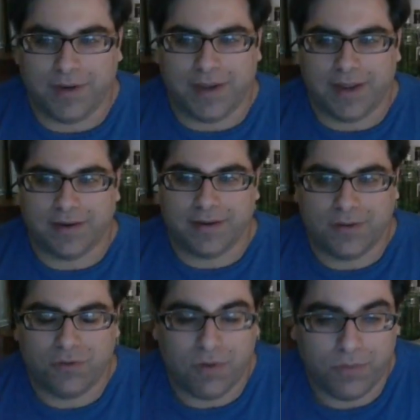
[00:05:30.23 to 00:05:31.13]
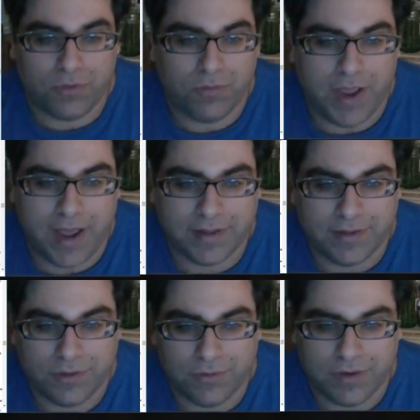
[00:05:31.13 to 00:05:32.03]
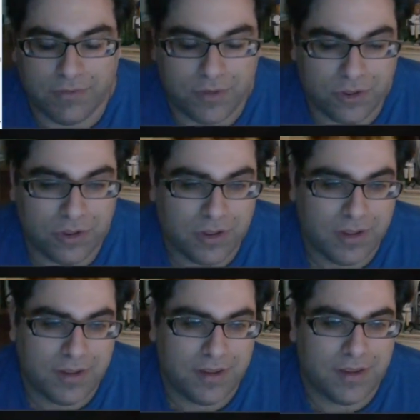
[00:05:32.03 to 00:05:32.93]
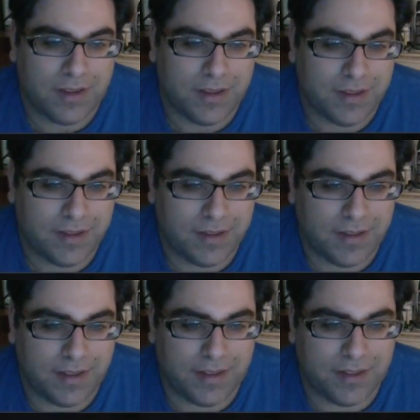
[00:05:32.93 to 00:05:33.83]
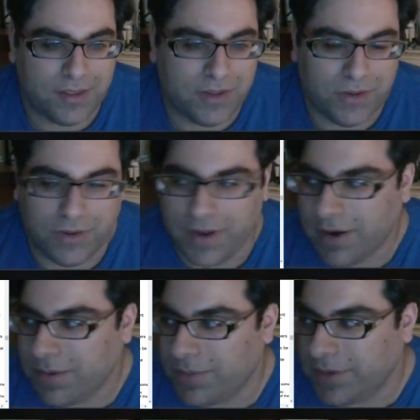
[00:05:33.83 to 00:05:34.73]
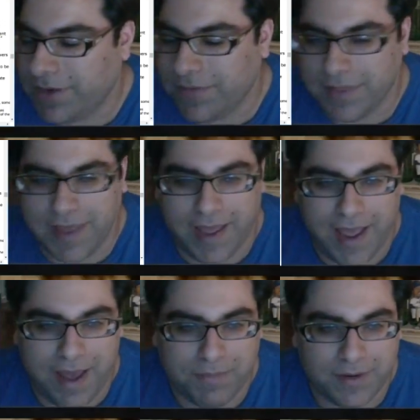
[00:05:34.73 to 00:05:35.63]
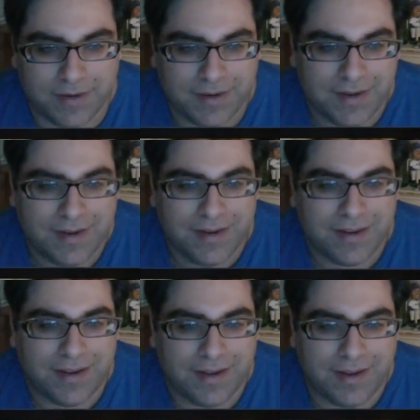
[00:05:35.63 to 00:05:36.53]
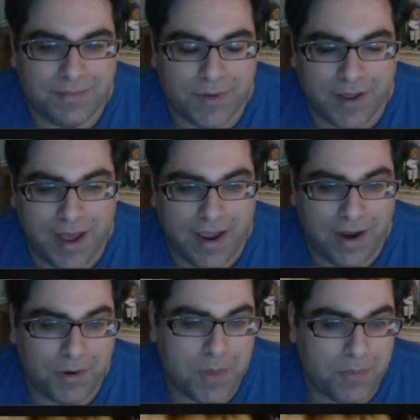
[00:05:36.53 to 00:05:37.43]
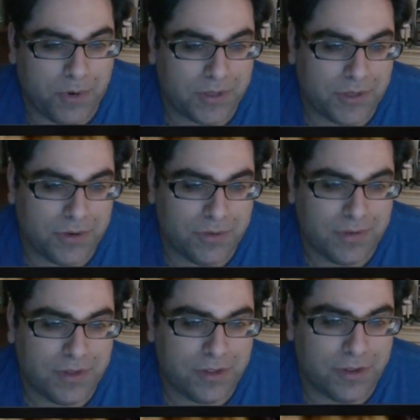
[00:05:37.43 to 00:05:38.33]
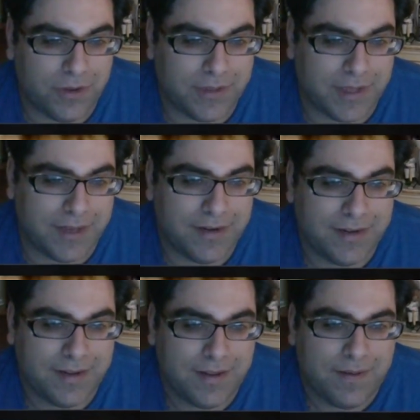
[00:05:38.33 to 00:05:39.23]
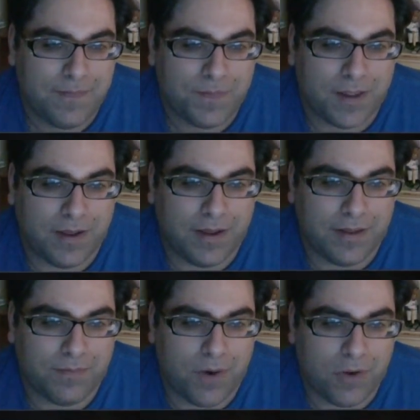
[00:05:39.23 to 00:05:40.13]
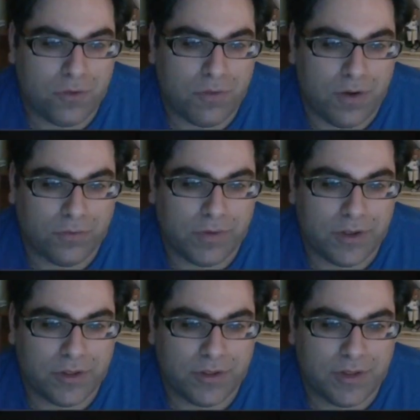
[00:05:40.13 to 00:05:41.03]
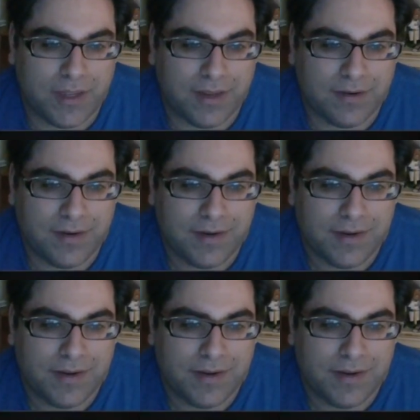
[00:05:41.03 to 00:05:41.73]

and Trump was reacting to it, which it's still hard to believe that happened. But I remember it too, so it did. March 12, 2016,